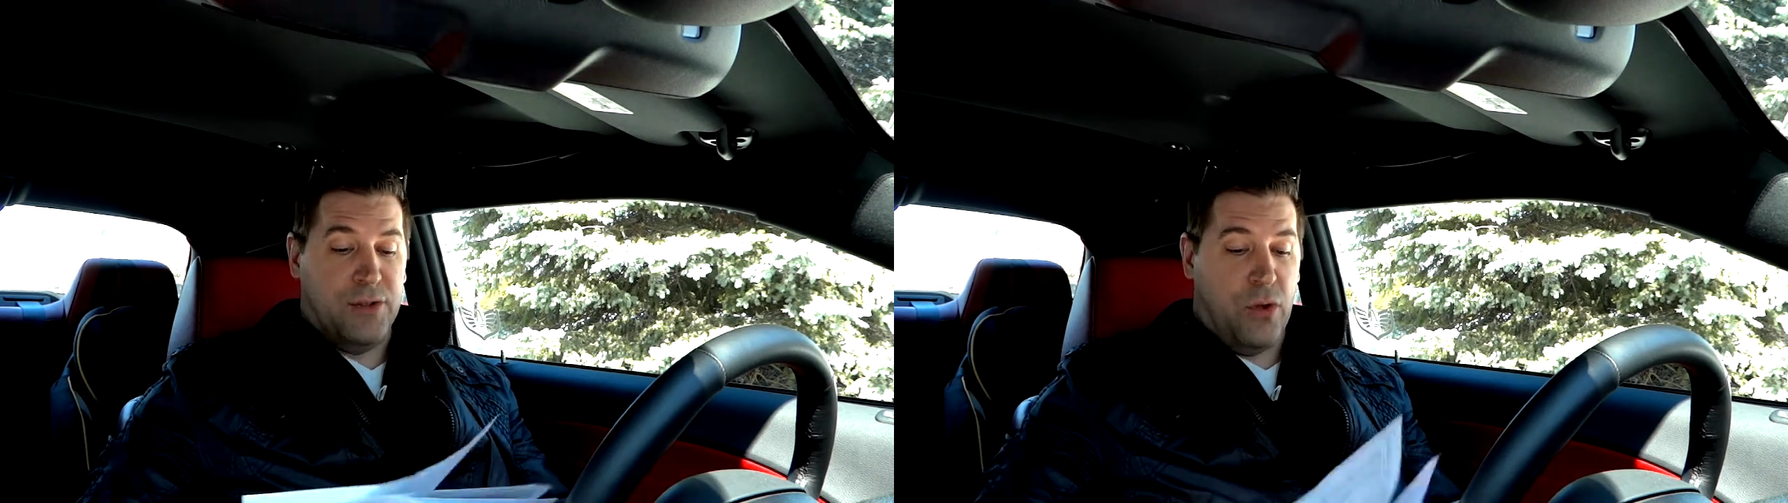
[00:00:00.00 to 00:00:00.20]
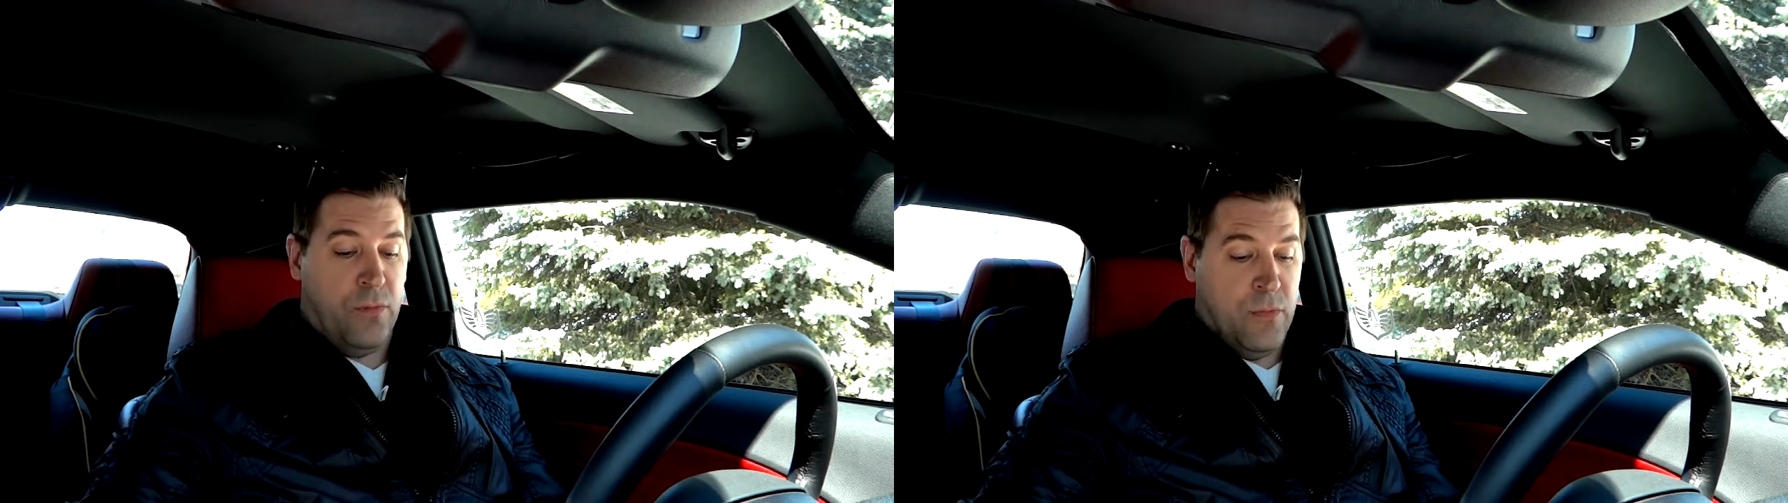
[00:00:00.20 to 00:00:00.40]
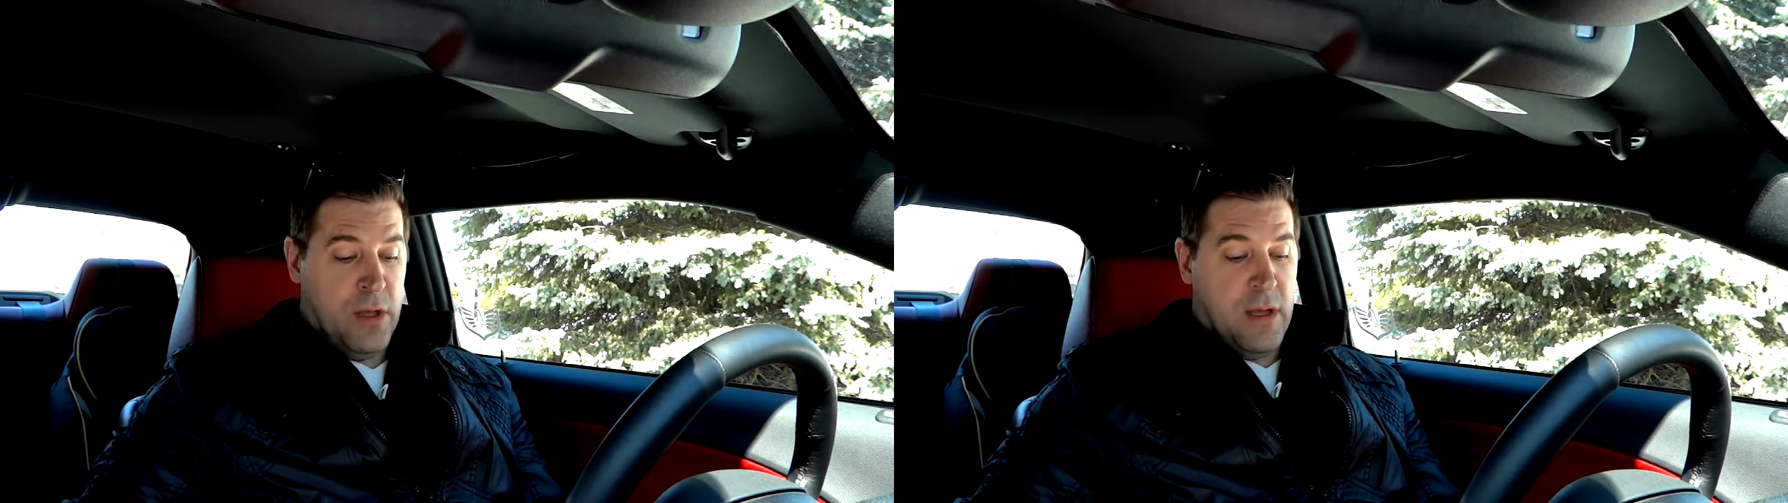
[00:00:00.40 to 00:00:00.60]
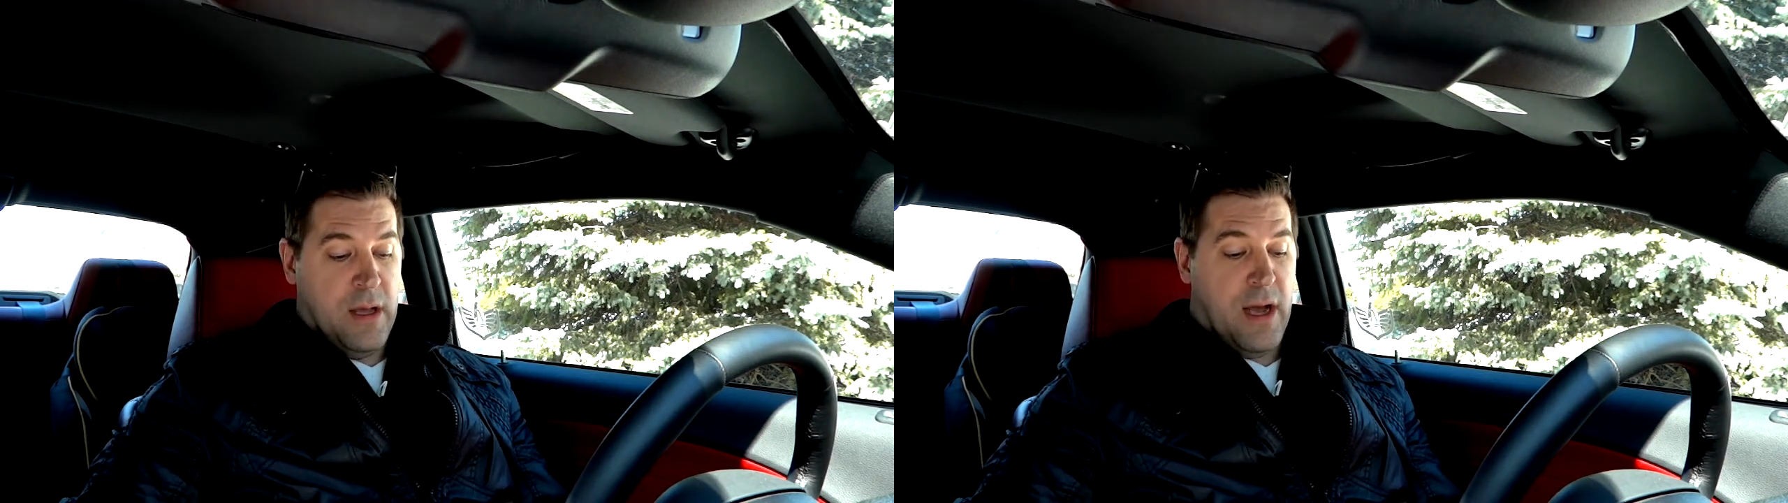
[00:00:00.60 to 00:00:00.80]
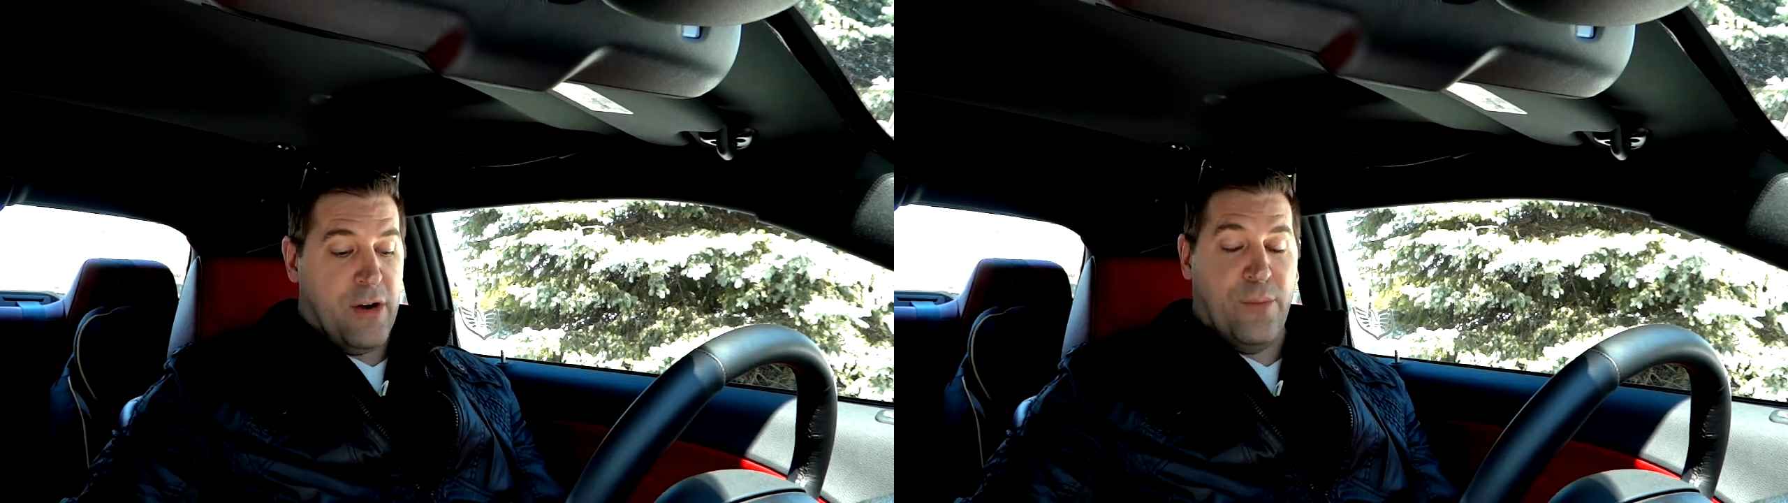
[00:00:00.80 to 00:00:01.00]
So
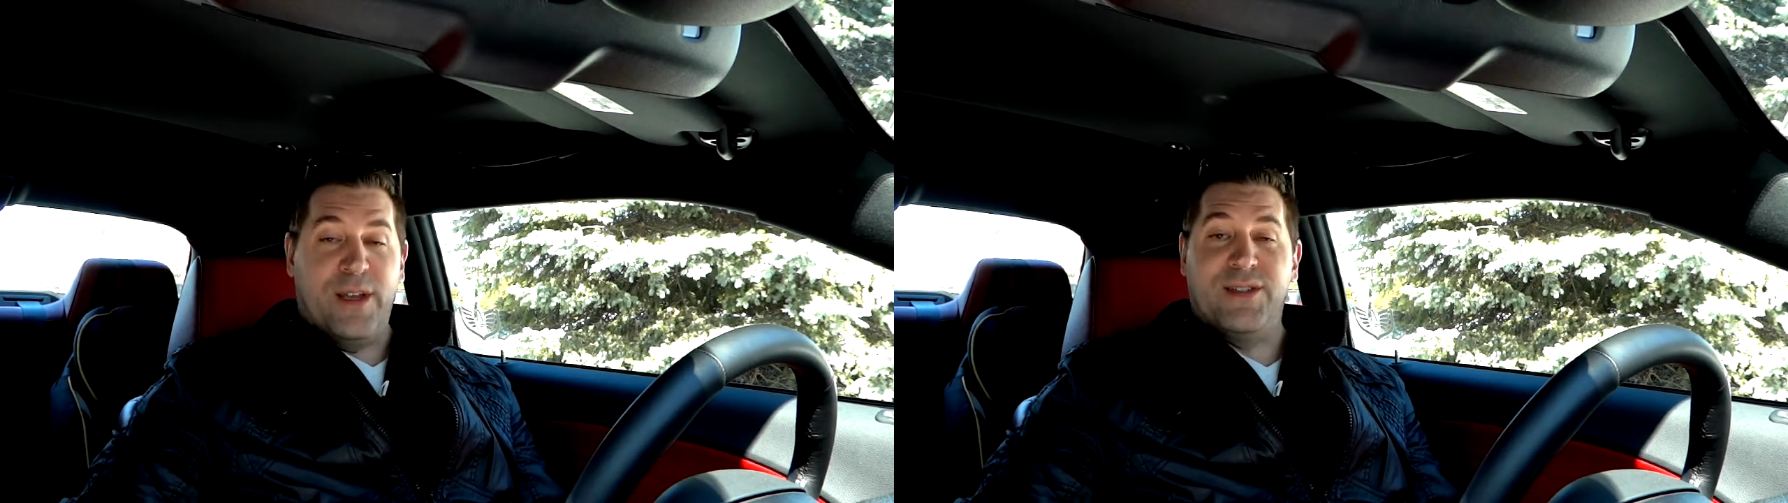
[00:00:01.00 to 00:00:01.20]
out of my